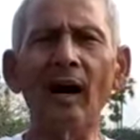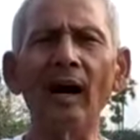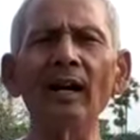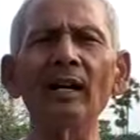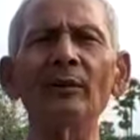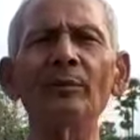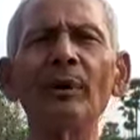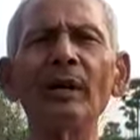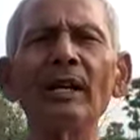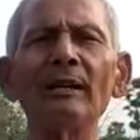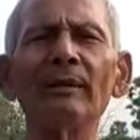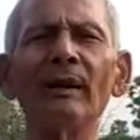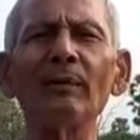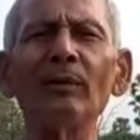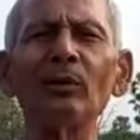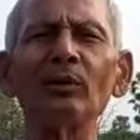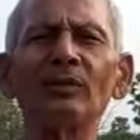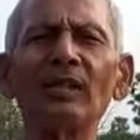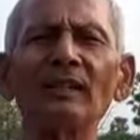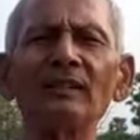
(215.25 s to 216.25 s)

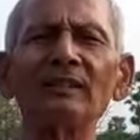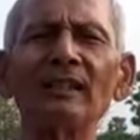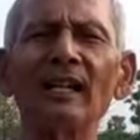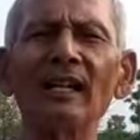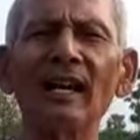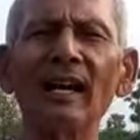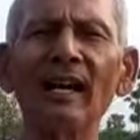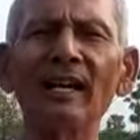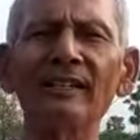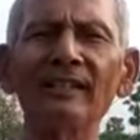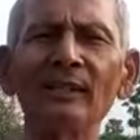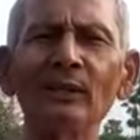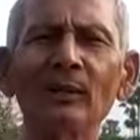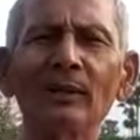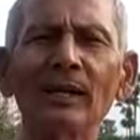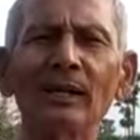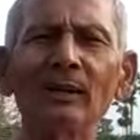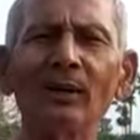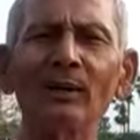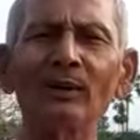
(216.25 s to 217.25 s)
Unbelievable Satnarayan.
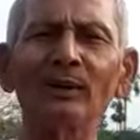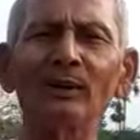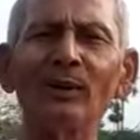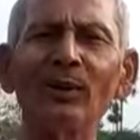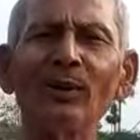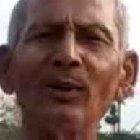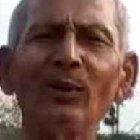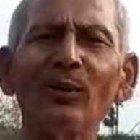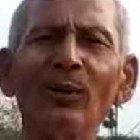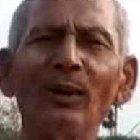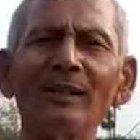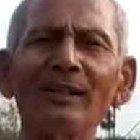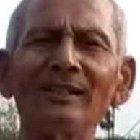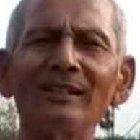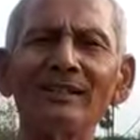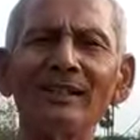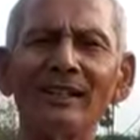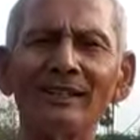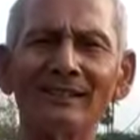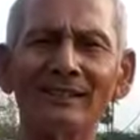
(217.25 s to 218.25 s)
You cannot know what
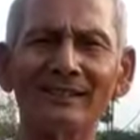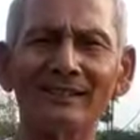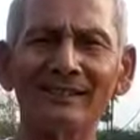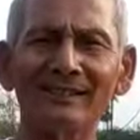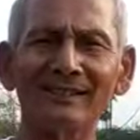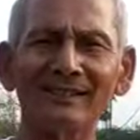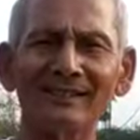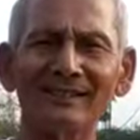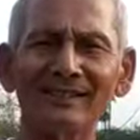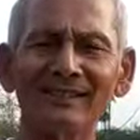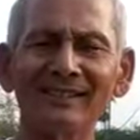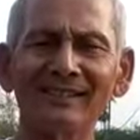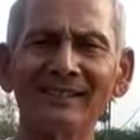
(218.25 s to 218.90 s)
is this.